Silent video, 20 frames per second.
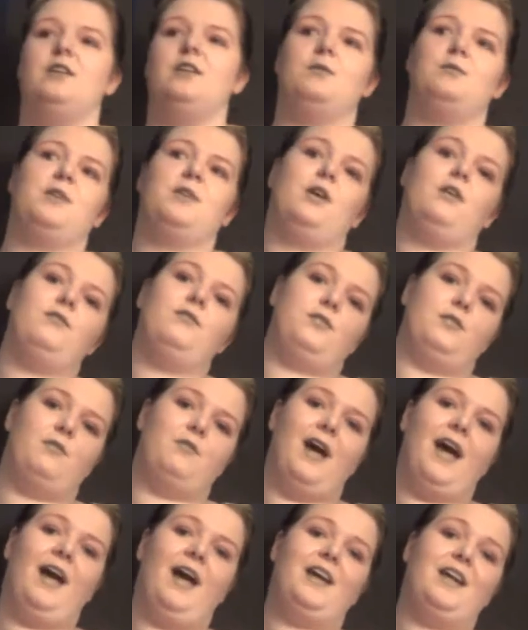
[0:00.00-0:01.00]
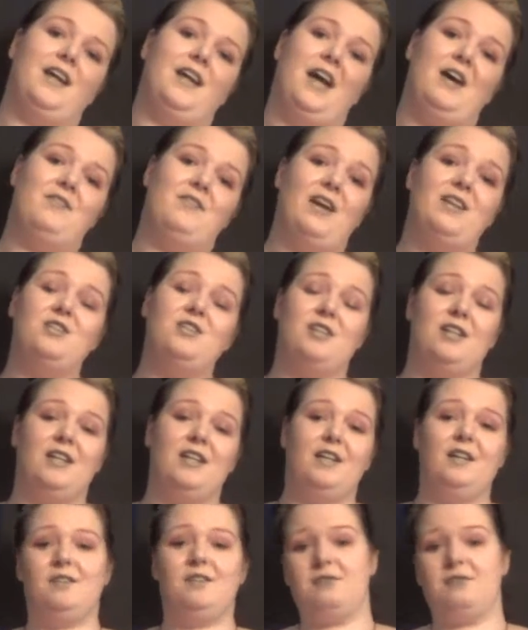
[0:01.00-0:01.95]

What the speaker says: with off the rack, eventually,